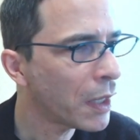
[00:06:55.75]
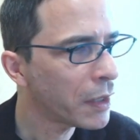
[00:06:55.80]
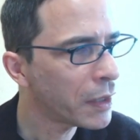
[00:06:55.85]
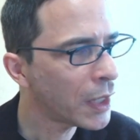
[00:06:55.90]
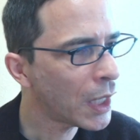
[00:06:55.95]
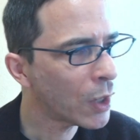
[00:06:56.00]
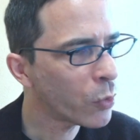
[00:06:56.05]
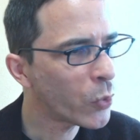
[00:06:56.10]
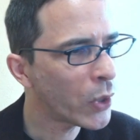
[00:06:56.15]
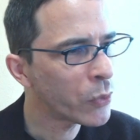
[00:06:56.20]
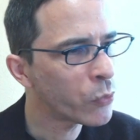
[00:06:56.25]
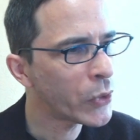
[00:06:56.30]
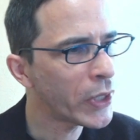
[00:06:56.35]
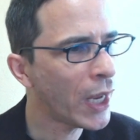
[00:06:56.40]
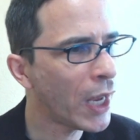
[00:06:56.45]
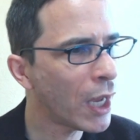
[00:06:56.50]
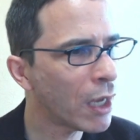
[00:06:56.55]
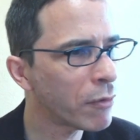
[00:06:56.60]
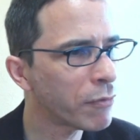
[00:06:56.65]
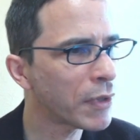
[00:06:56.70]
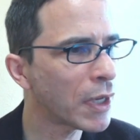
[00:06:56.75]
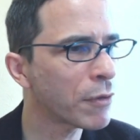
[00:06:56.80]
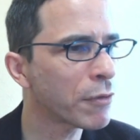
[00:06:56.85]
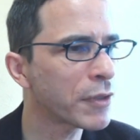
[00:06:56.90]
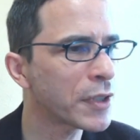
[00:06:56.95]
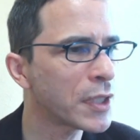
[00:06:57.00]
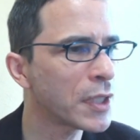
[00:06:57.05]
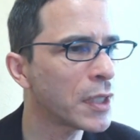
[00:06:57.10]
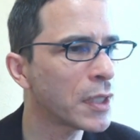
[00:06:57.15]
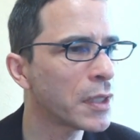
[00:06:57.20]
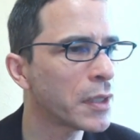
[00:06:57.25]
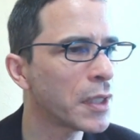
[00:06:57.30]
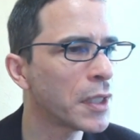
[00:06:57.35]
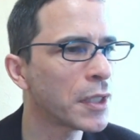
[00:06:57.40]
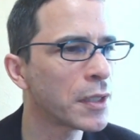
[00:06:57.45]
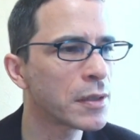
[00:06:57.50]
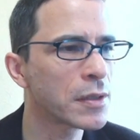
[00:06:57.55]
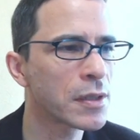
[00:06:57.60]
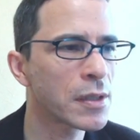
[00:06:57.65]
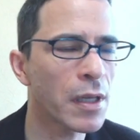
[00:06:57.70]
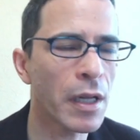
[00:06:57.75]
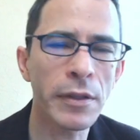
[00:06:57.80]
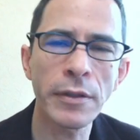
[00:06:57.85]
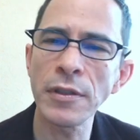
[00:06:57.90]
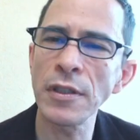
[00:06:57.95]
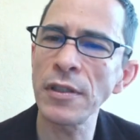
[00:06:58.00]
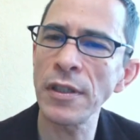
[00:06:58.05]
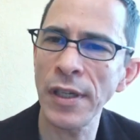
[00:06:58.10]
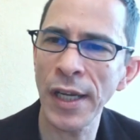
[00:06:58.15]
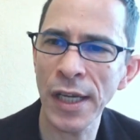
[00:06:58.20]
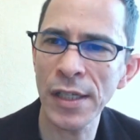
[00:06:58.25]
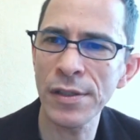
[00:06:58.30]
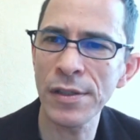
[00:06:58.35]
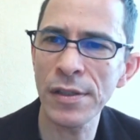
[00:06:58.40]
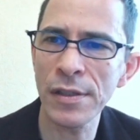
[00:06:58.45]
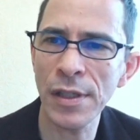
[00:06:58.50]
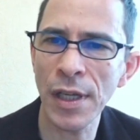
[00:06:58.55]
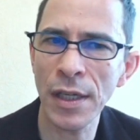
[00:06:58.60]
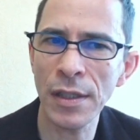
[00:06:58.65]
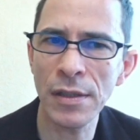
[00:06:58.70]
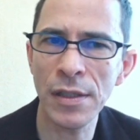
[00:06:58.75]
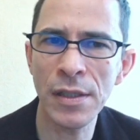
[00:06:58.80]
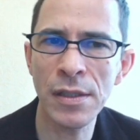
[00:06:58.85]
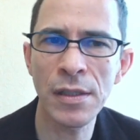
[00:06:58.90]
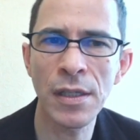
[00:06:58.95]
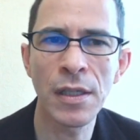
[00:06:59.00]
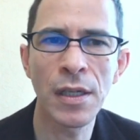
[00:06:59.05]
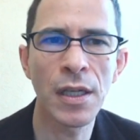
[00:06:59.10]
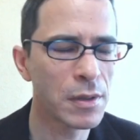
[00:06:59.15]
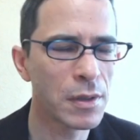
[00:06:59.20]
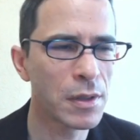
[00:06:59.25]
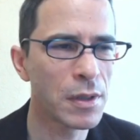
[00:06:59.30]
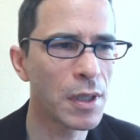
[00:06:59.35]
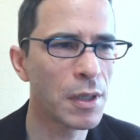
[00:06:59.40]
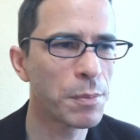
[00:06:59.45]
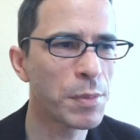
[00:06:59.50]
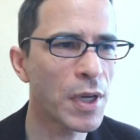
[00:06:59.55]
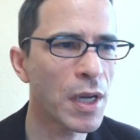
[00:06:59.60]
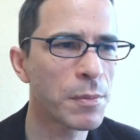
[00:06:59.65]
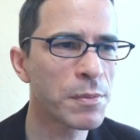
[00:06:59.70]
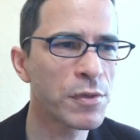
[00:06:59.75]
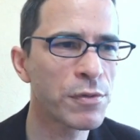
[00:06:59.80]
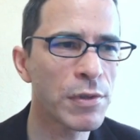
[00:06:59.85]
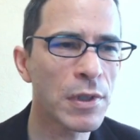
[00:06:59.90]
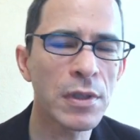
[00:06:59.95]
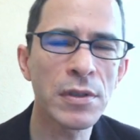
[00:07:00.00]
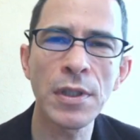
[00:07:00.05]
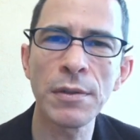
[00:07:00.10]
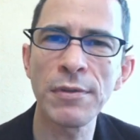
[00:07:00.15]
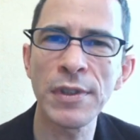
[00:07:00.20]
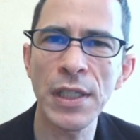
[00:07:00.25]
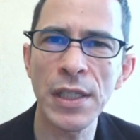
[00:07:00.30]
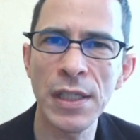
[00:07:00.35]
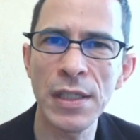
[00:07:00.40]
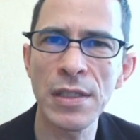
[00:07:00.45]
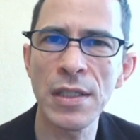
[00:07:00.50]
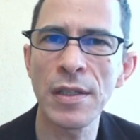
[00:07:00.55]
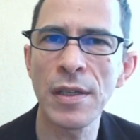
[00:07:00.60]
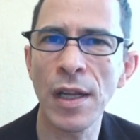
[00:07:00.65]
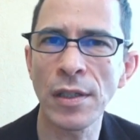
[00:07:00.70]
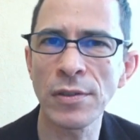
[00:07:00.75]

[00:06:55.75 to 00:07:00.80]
Now, when we have everything in solid connections like this, it becomes relatively easy to